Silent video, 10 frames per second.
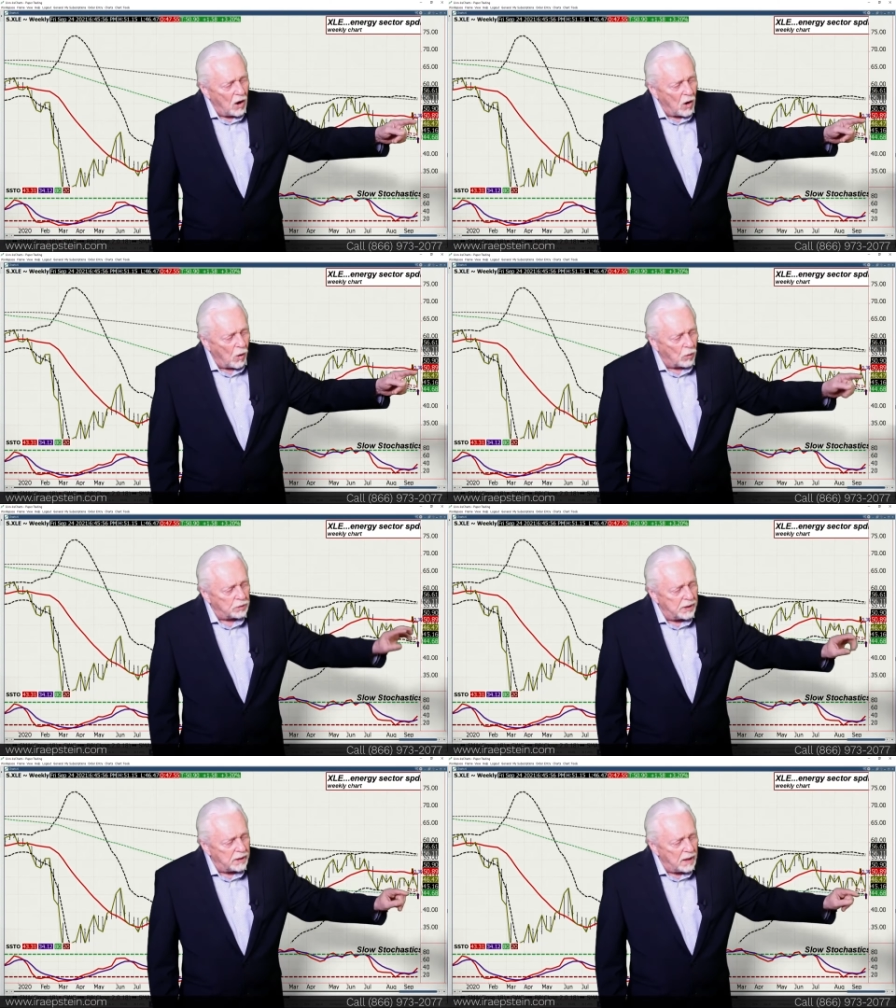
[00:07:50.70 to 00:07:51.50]

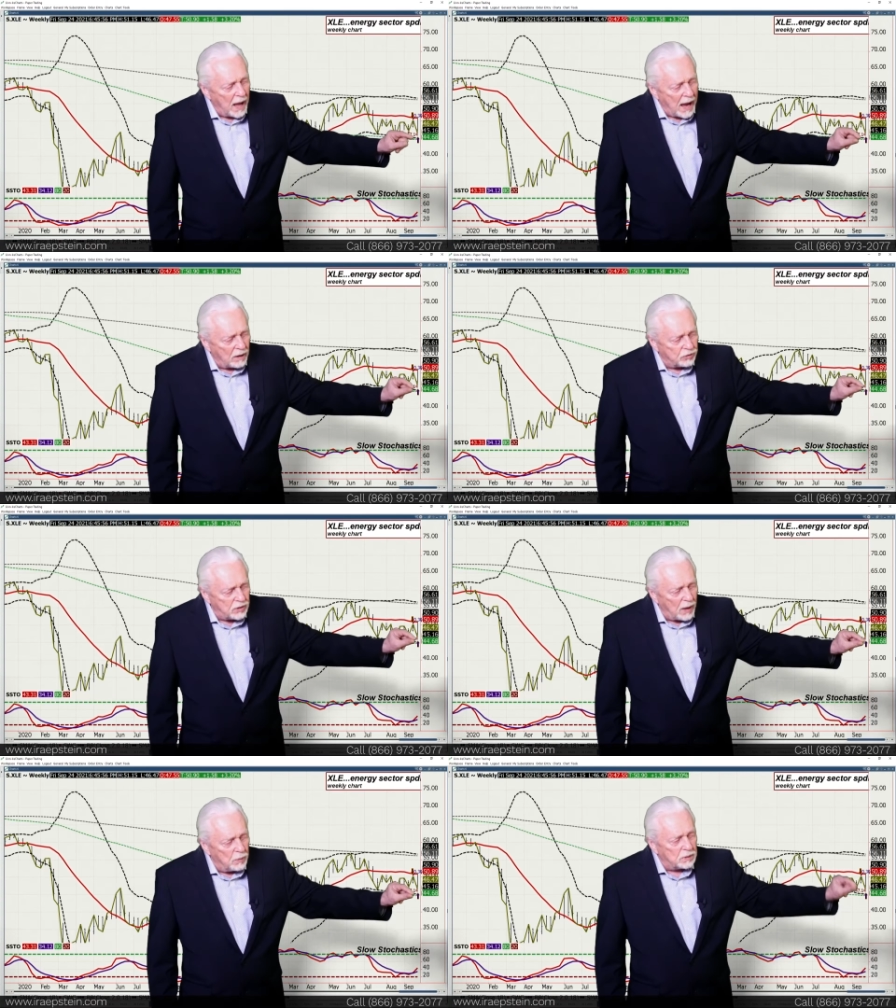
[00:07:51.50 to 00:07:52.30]
holding. I'll
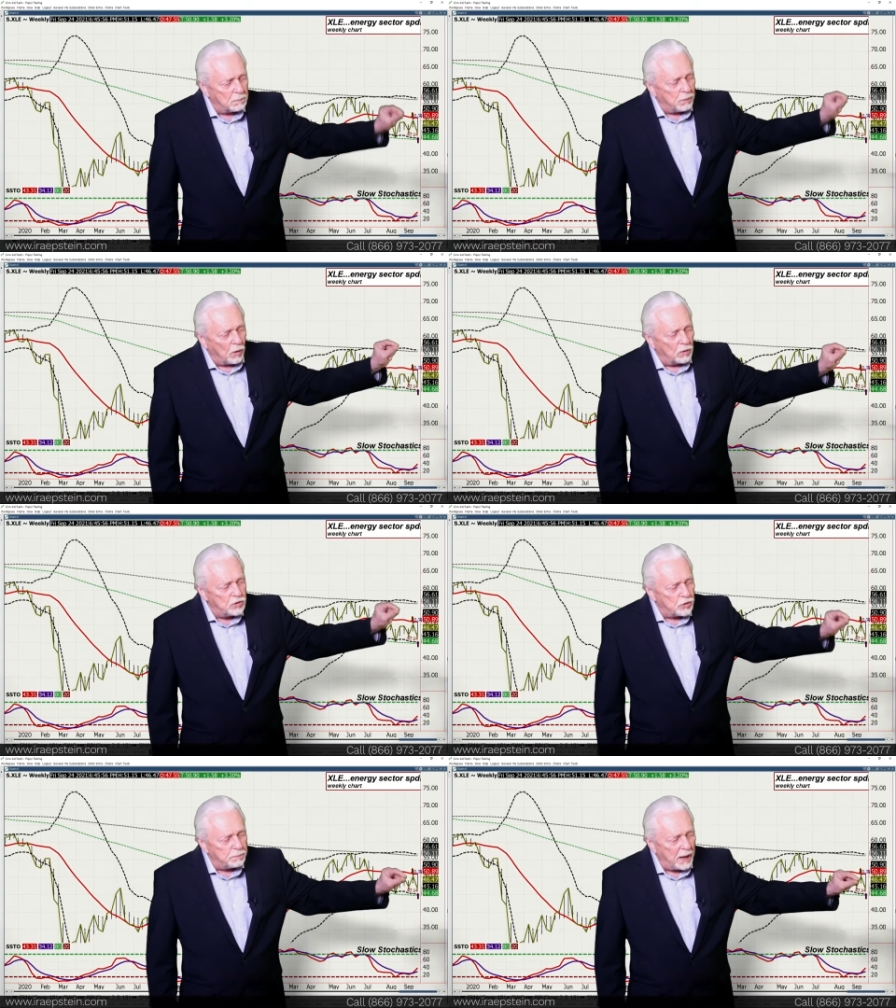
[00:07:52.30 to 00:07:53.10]
stay with the
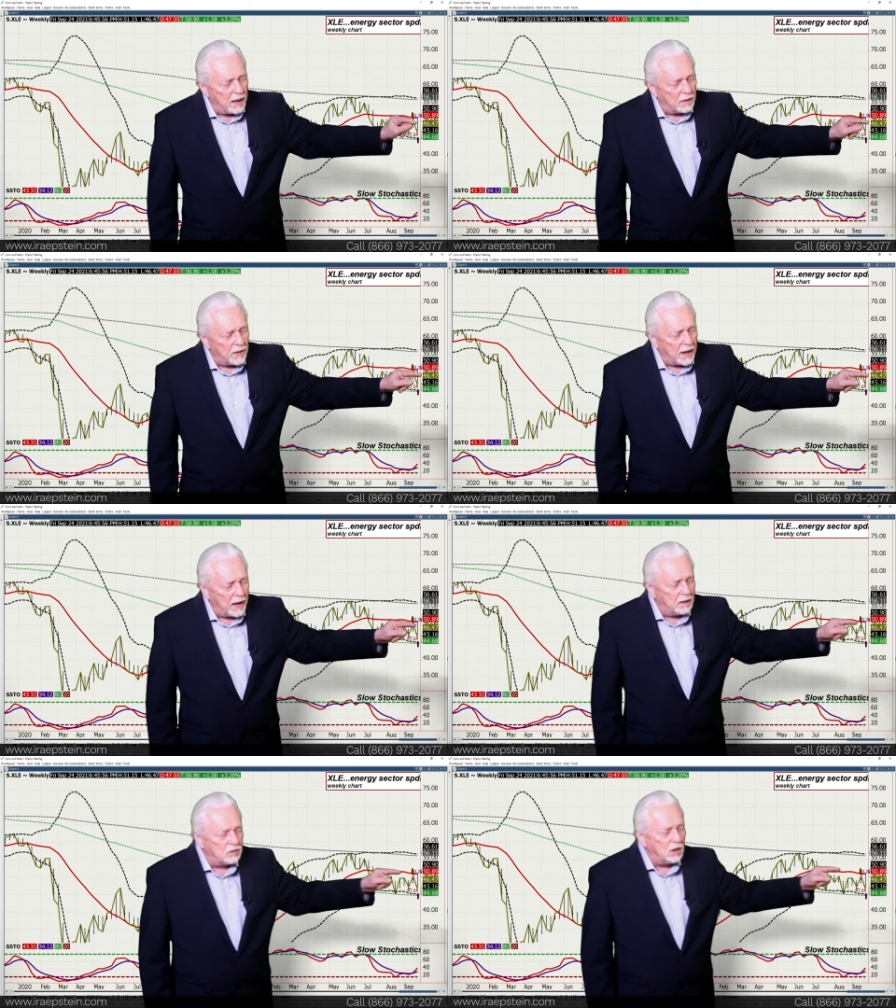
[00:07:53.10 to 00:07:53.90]
Bollinger Band and that
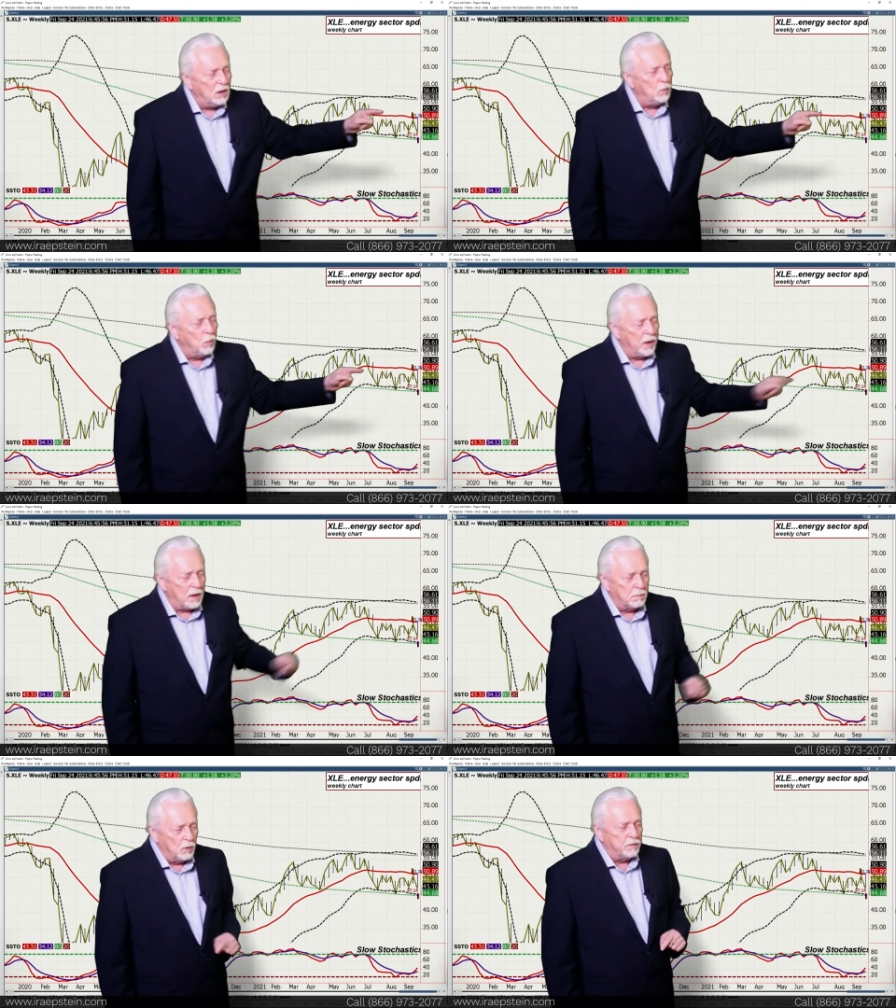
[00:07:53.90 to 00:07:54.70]
18
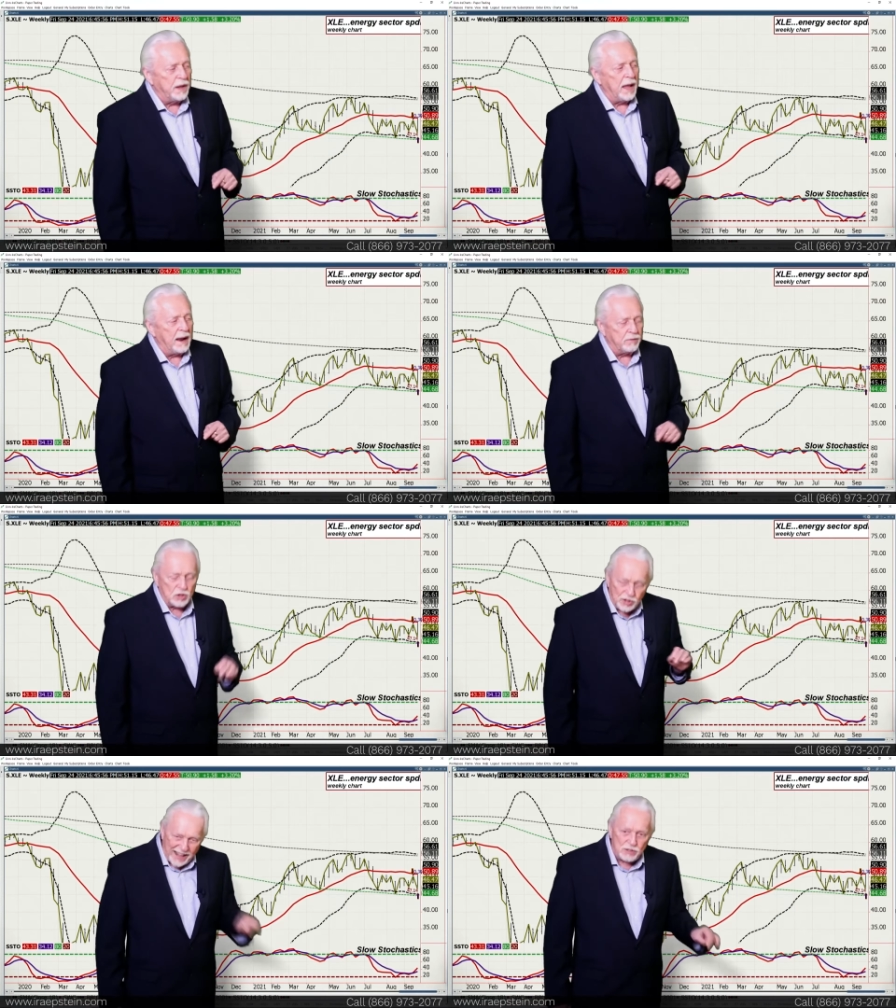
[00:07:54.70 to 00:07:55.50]
week moving
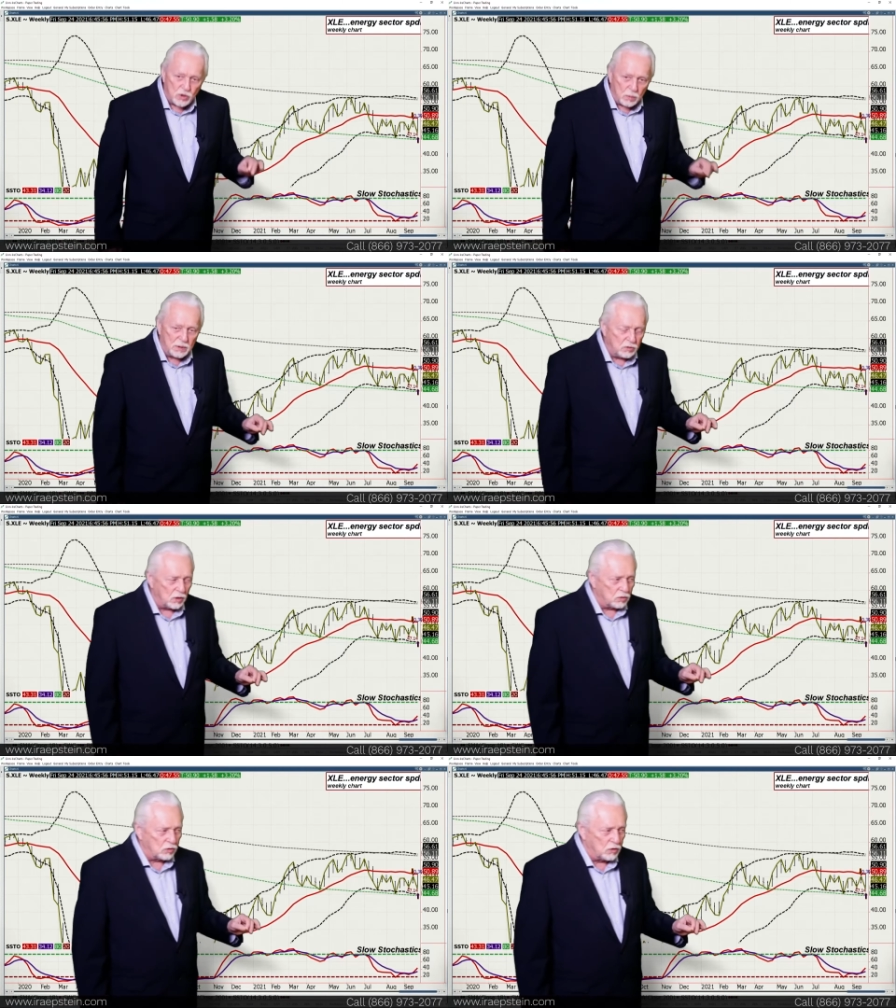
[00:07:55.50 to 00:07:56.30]
average. That's your
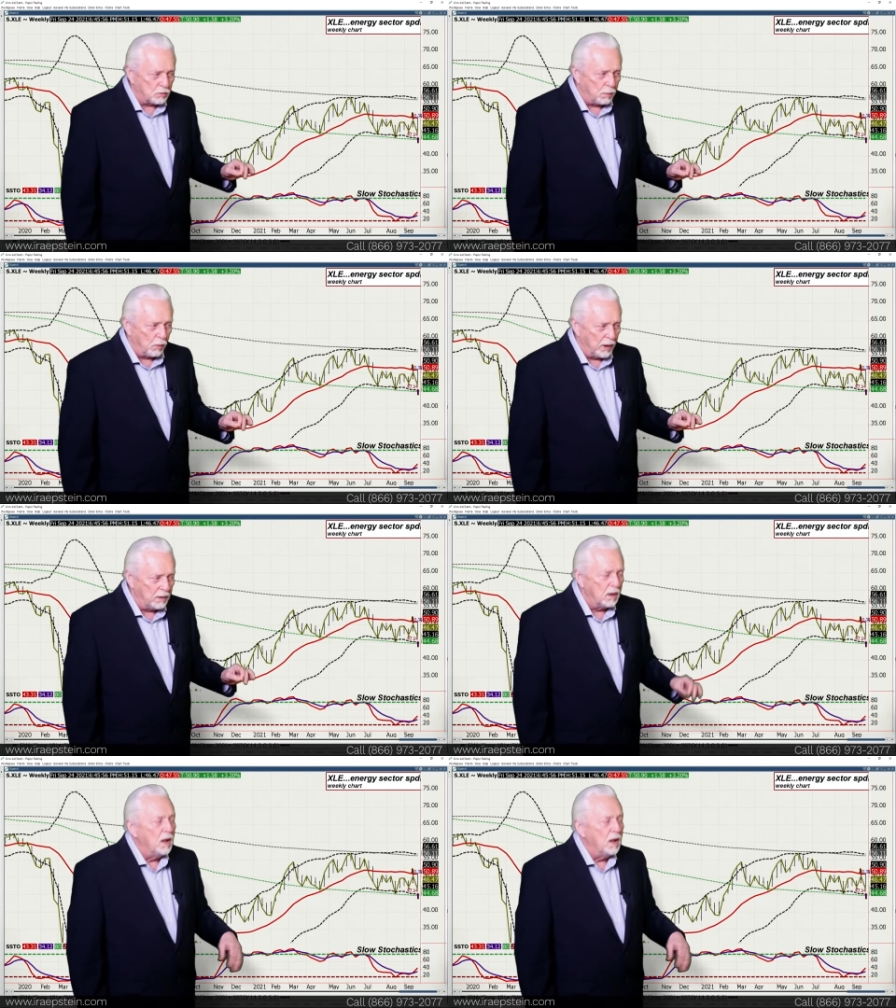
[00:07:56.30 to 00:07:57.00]
resistance point.